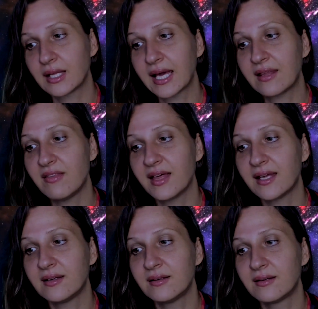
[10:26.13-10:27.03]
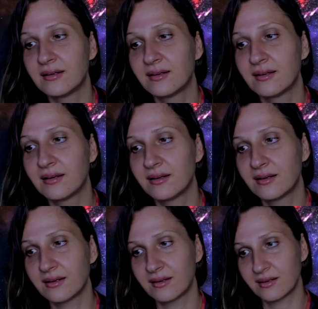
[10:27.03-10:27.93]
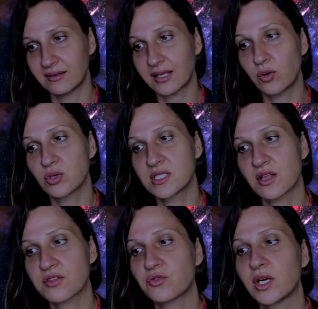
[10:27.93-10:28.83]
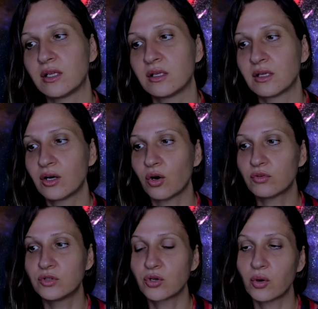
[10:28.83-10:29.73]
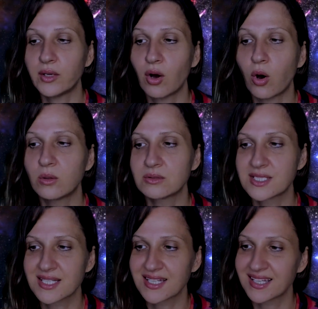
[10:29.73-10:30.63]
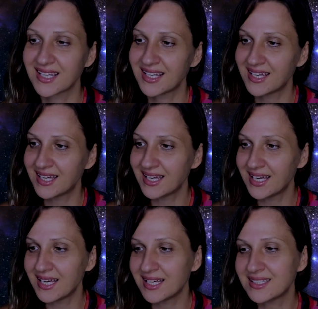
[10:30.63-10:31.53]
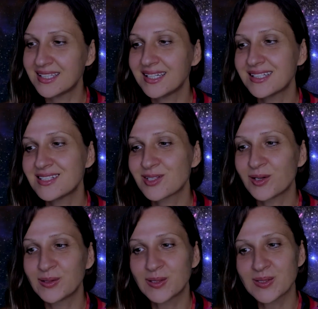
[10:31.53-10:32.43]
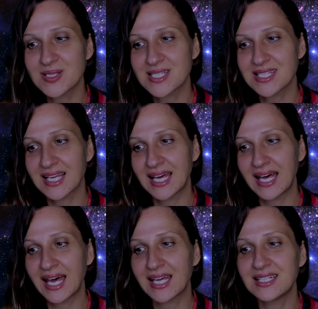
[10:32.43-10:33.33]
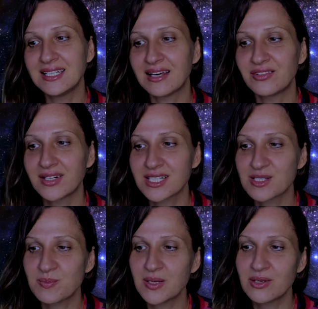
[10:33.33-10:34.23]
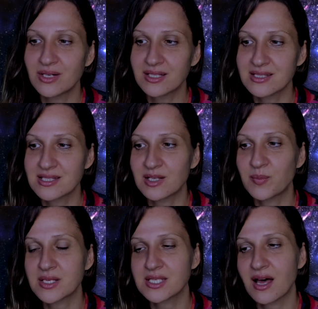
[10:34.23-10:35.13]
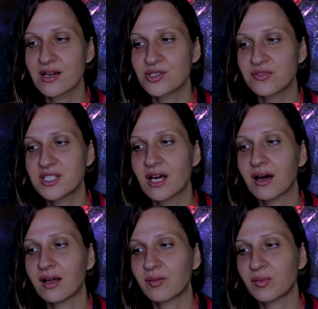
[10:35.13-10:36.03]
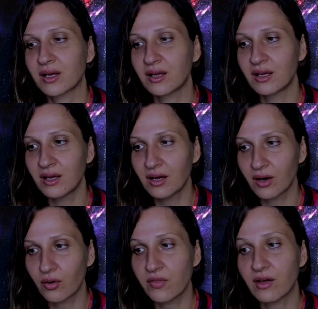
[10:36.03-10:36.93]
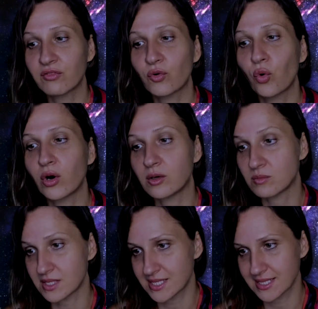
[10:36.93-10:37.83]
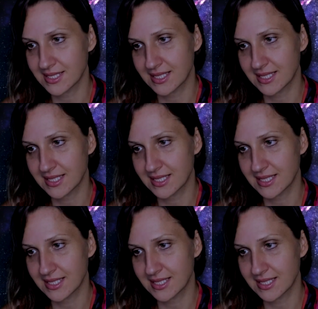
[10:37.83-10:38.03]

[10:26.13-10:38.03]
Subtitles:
And then there was the thrill of growing old. The Eternals had never experienced the passage of time on their forms,